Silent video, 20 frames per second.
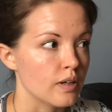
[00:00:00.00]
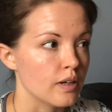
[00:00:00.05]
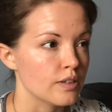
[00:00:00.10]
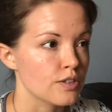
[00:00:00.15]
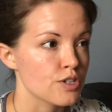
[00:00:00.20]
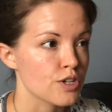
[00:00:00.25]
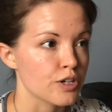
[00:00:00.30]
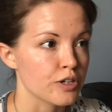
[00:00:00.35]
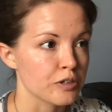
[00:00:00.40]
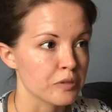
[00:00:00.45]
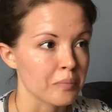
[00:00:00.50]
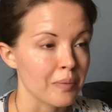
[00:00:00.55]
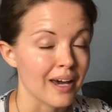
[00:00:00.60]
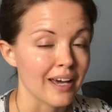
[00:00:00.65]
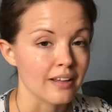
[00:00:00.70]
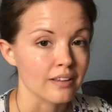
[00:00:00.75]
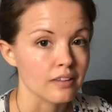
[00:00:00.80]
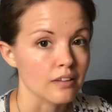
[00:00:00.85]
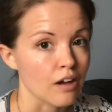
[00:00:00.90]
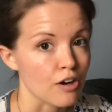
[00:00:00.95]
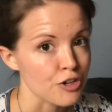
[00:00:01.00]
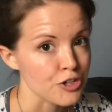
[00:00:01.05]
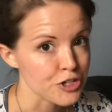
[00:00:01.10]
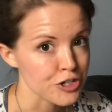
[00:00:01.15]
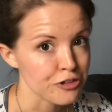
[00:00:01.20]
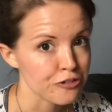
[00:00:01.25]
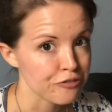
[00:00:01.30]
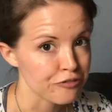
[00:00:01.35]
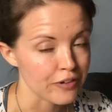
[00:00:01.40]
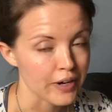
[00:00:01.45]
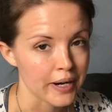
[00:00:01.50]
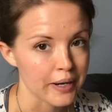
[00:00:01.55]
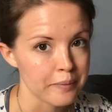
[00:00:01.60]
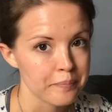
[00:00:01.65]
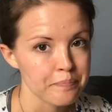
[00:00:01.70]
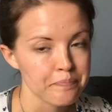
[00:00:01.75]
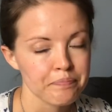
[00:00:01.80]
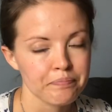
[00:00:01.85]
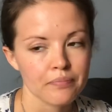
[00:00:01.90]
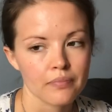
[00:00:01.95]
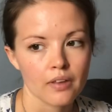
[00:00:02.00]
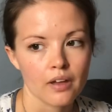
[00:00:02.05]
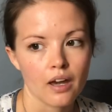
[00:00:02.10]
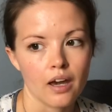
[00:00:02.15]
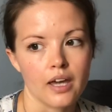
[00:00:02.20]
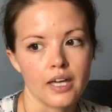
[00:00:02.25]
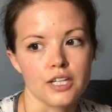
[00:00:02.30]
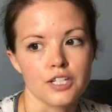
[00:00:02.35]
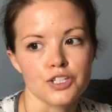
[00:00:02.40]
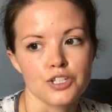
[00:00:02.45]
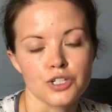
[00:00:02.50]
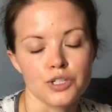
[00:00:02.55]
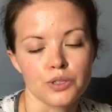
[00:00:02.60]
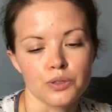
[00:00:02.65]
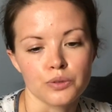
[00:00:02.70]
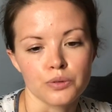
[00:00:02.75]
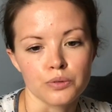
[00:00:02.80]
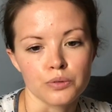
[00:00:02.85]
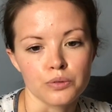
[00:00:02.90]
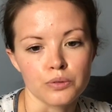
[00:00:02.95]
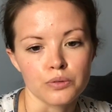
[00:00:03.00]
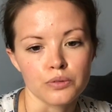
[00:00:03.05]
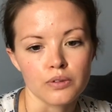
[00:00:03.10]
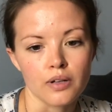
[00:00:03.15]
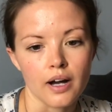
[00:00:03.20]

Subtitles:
turn my larger frame into